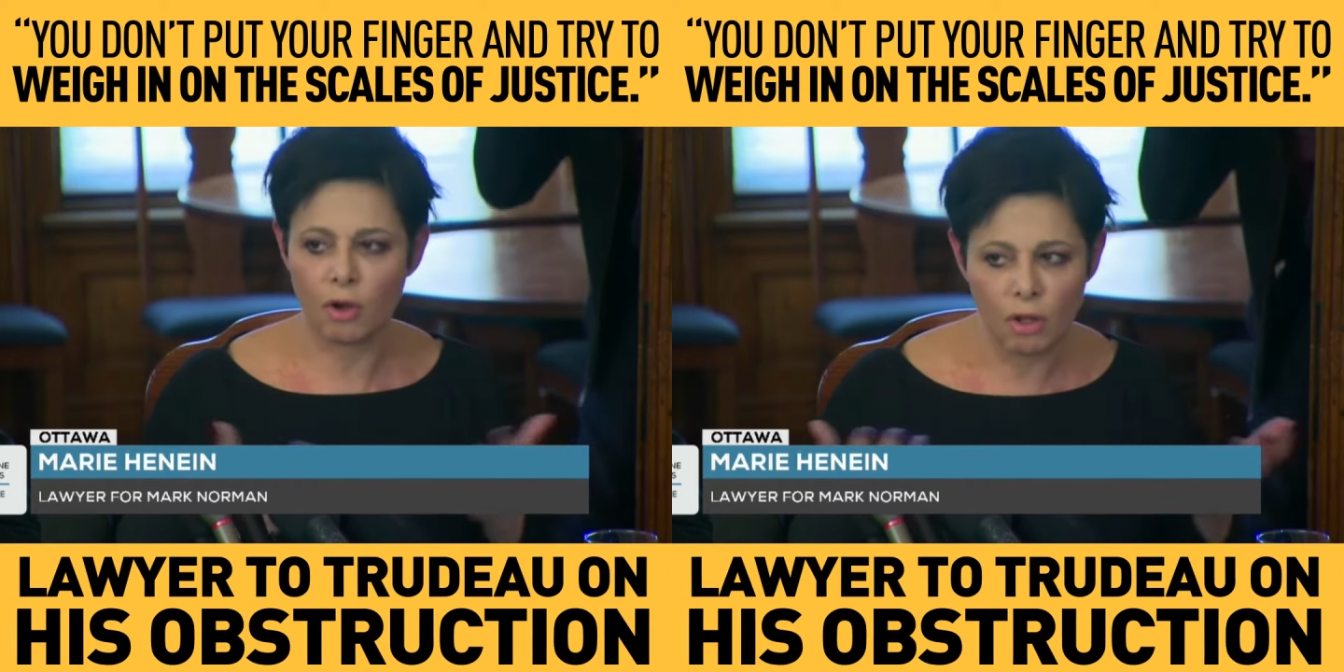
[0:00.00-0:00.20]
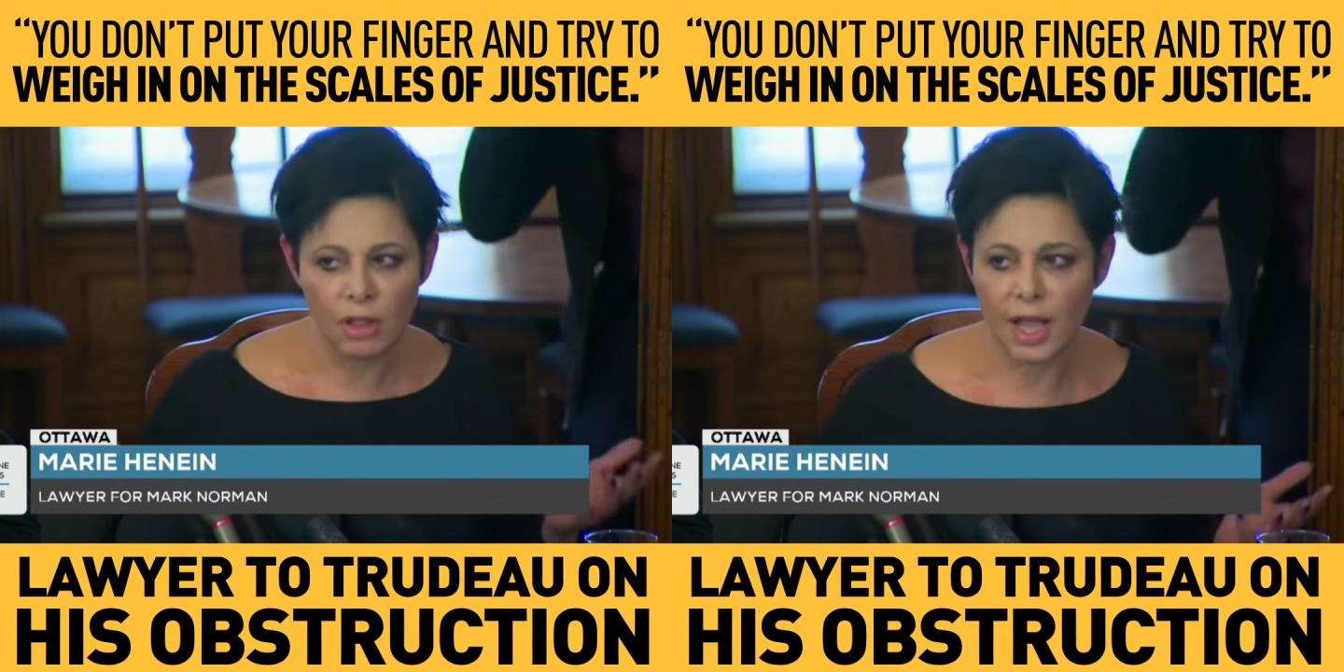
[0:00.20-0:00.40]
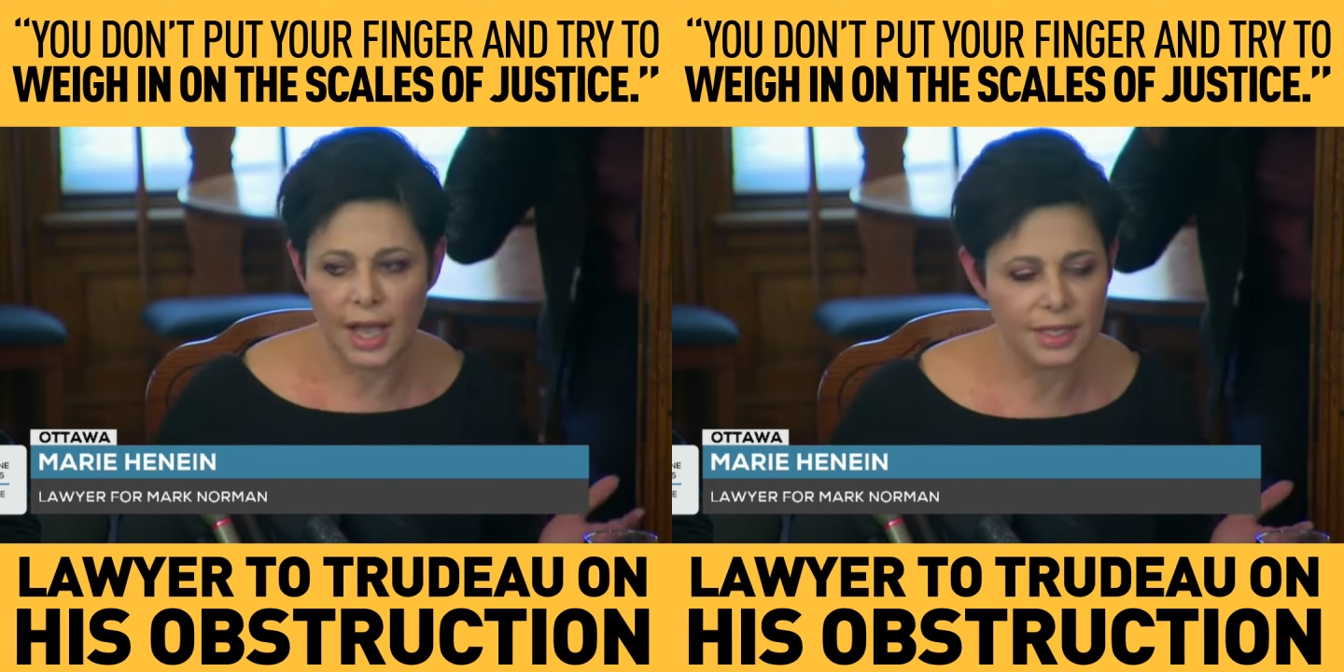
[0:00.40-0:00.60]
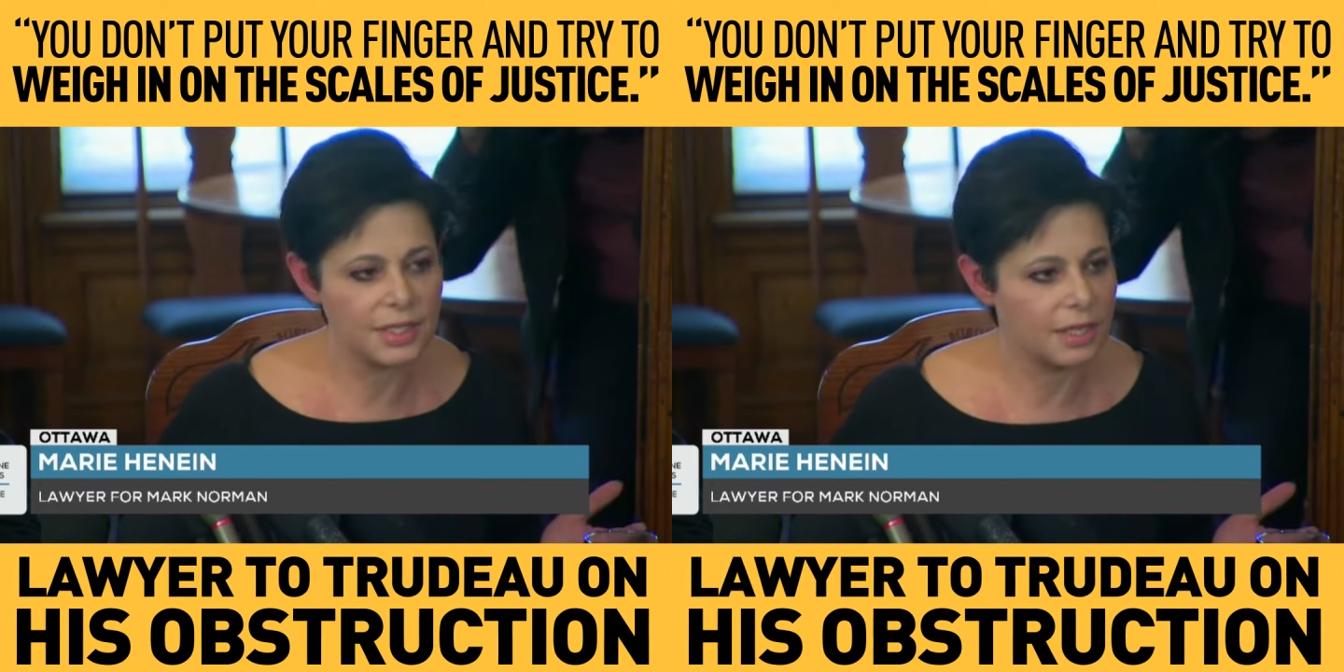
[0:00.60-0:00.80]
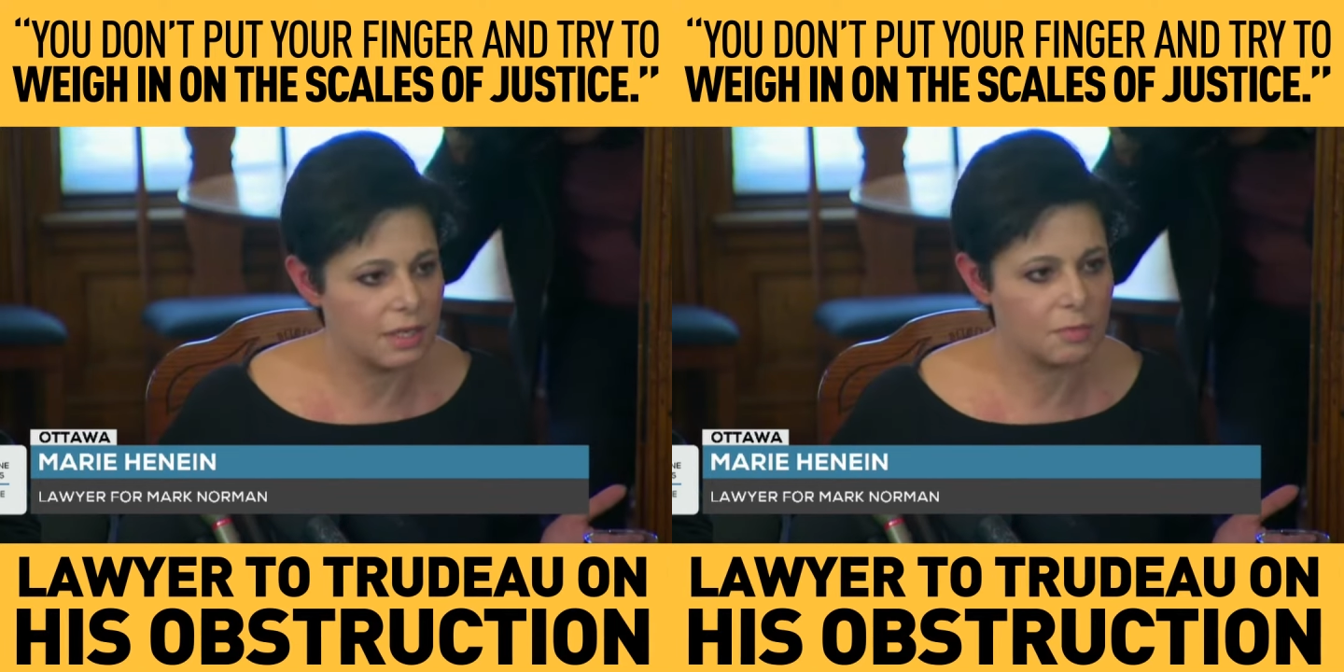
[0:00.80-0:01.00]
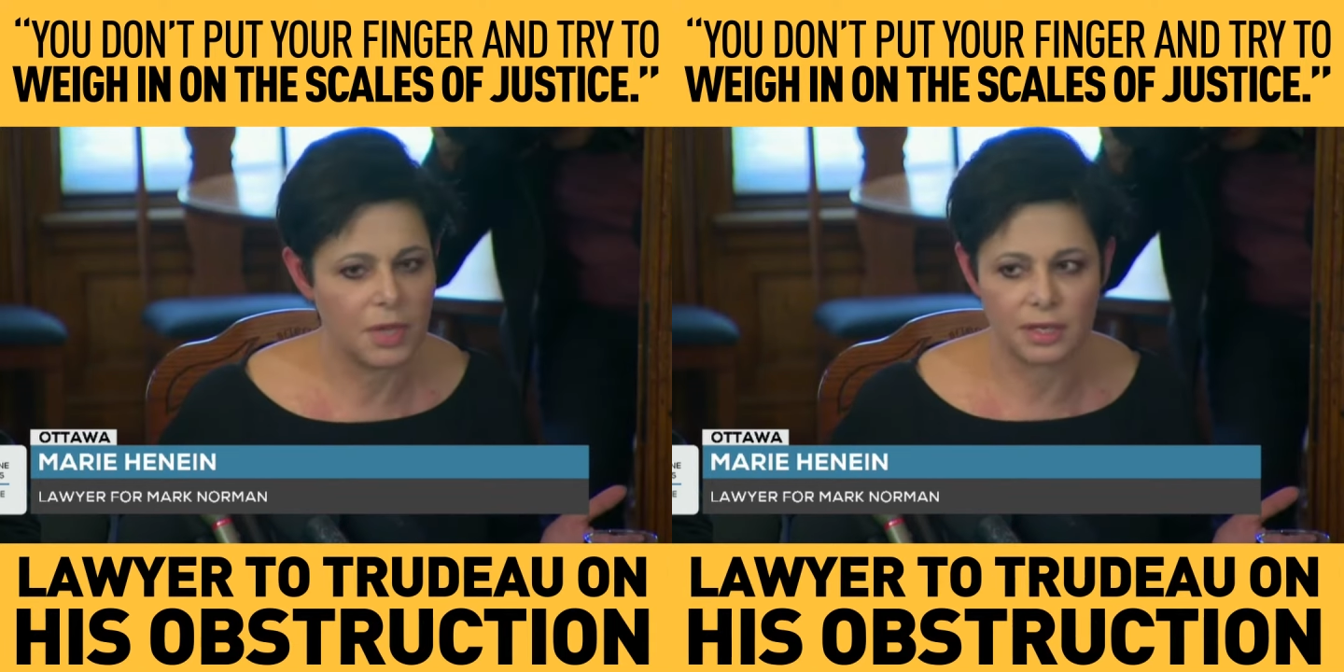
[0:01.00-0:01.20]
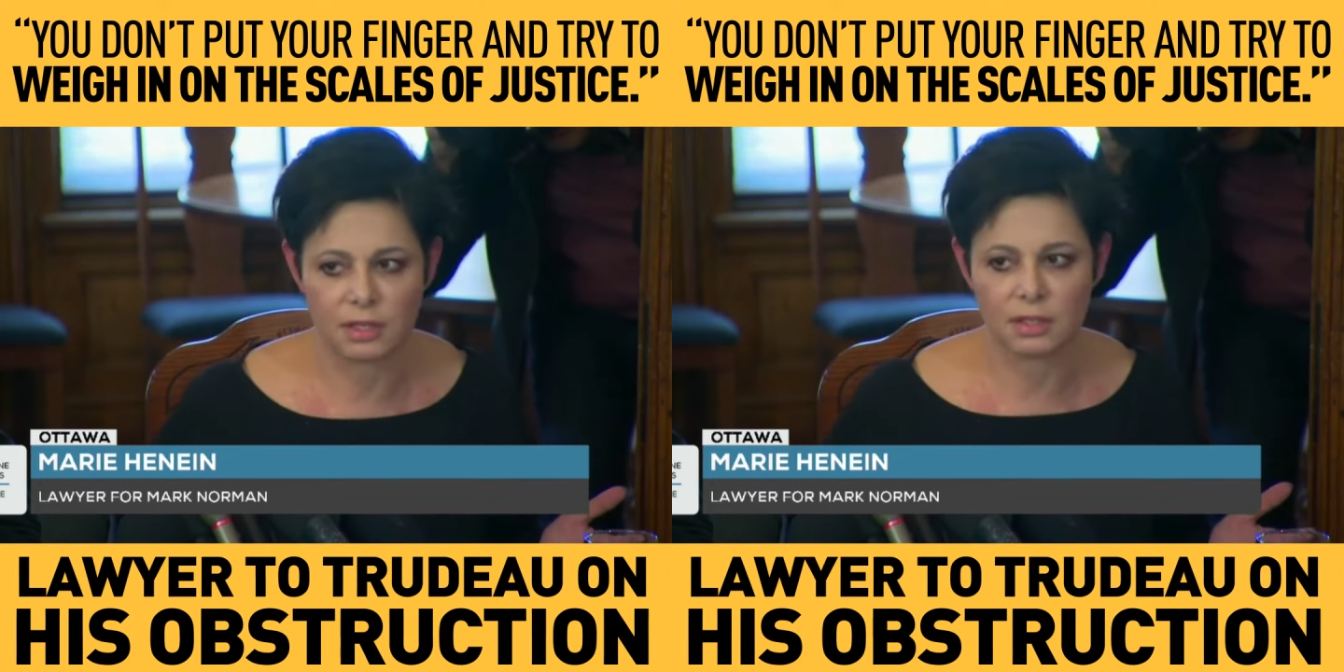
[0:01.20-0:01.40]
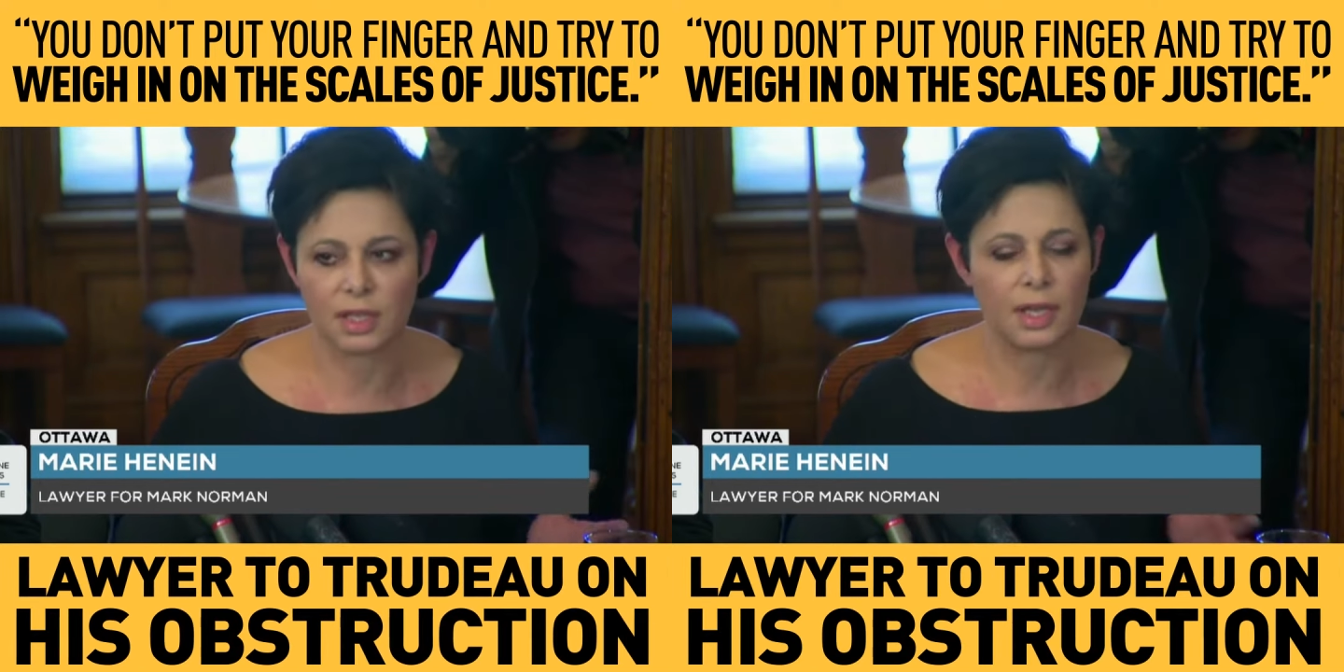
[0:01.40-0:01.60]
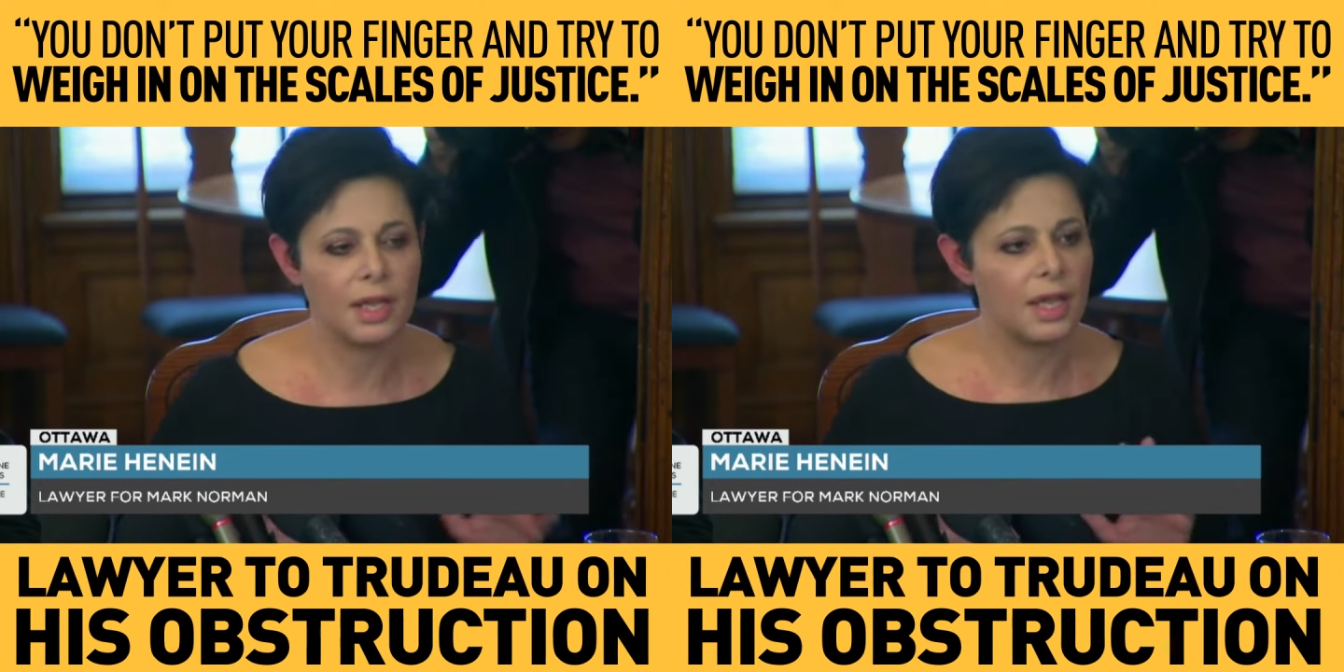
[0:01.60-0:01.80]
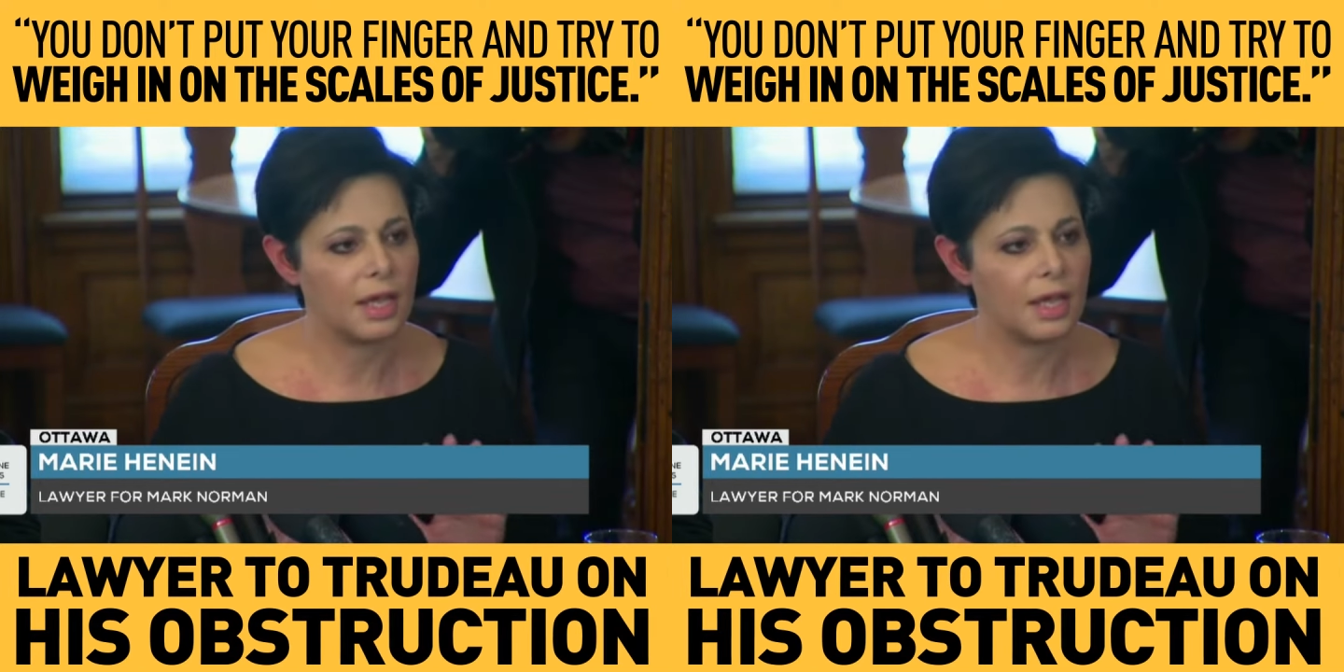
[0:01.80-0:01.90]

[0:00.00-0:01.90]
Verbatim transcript: all acting independently,